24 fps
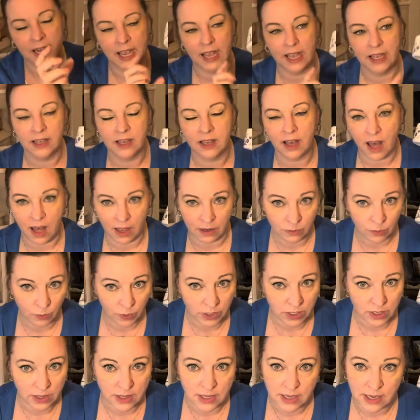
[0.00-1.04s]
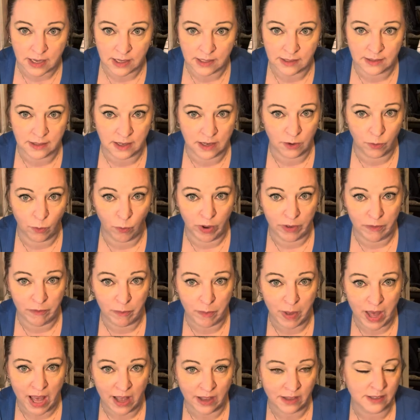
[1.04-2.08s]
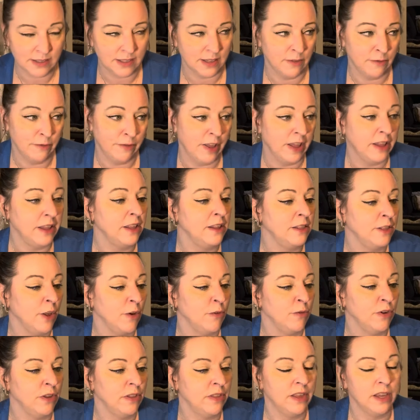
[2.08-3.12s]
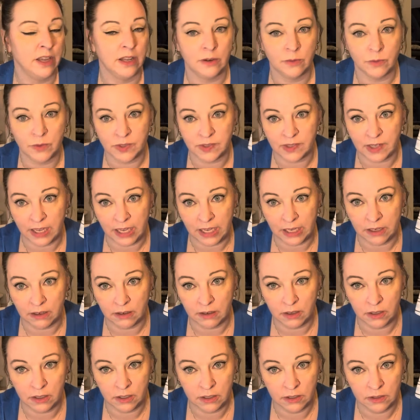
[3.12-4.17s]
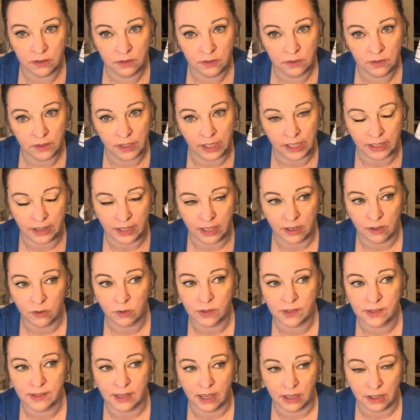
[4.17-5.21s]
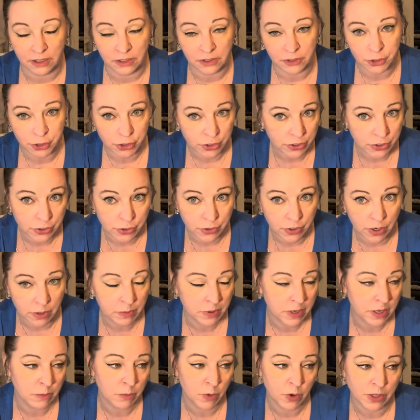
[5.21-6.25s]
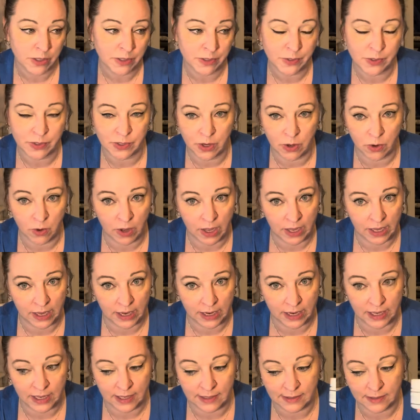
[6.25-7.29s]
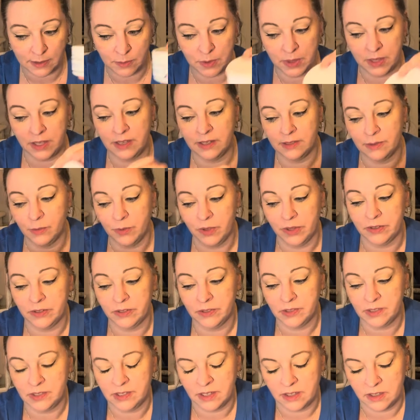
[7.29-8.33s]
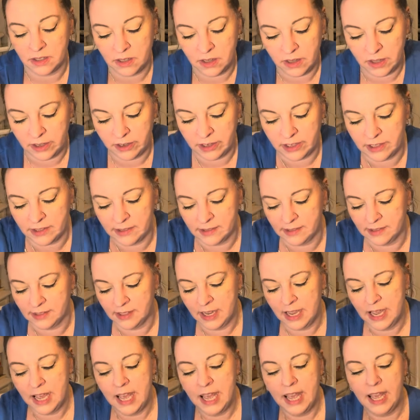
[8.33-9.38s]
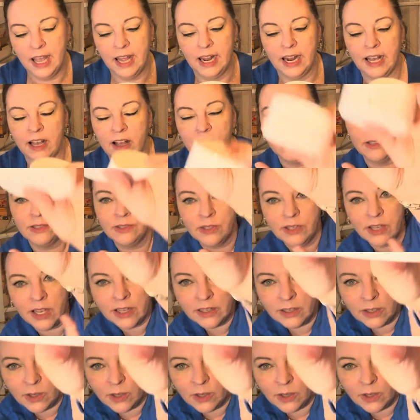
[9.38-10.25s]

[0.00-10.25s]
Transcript: had gotten one of these in a Whiff Box and fell in love with it and was like, oh, like they don't sell Sugar Scrub anymore. So I got to get some of these while they're still in clearance. And I also got